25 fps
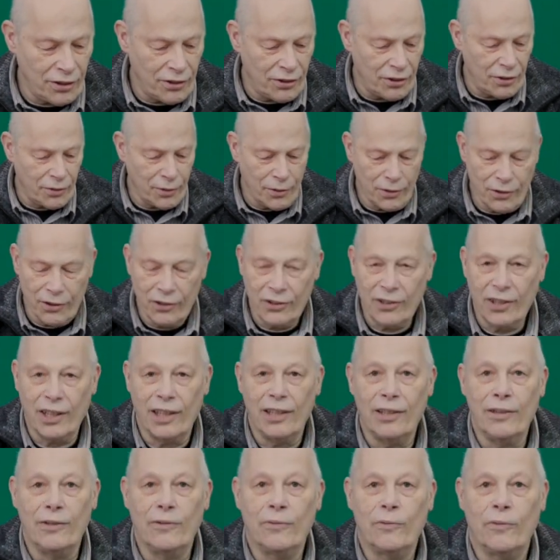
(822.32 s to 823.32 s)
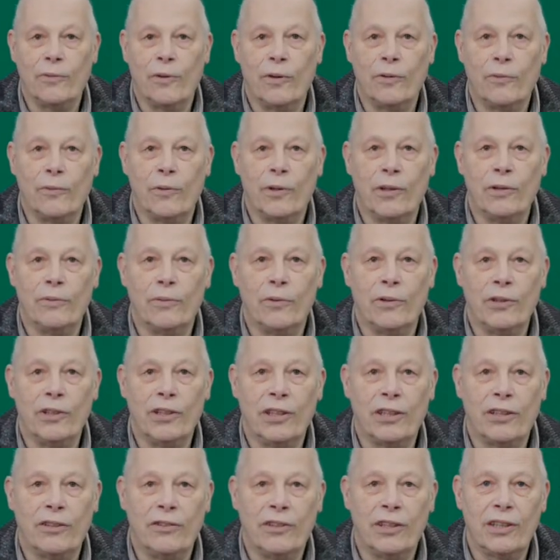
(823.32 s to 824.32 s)
understand what
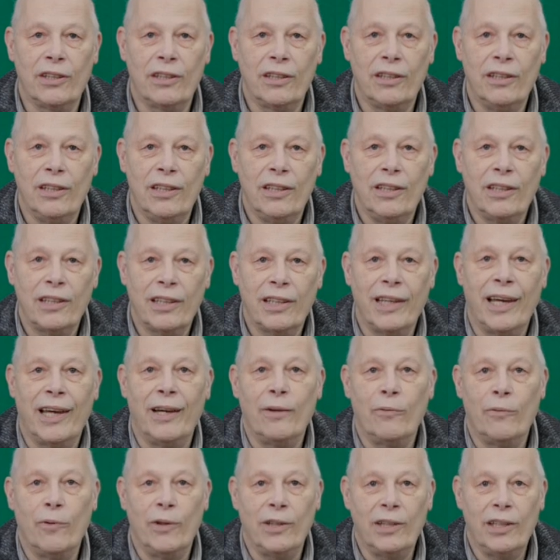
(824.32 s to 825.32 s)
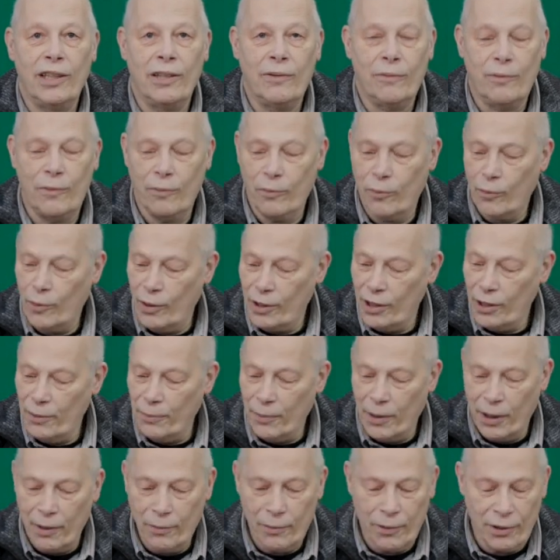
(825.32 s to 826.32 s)
you're going to get when you
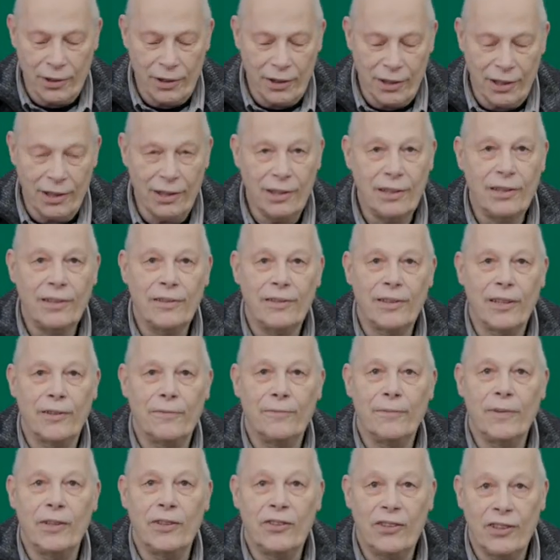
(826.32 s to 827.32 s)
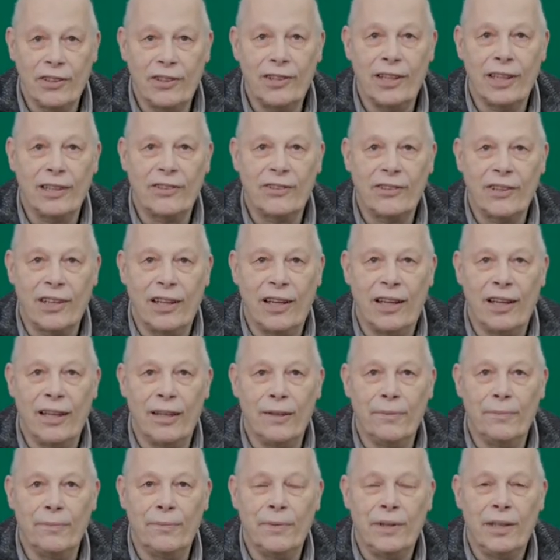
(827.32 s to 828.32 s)
buy one of these. So until next
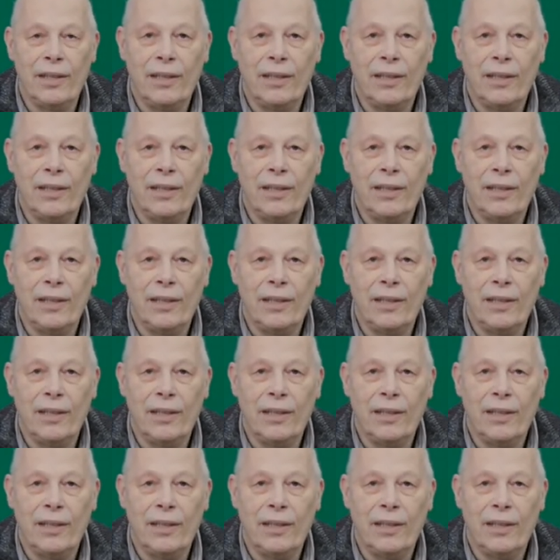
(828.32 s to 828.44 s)
time,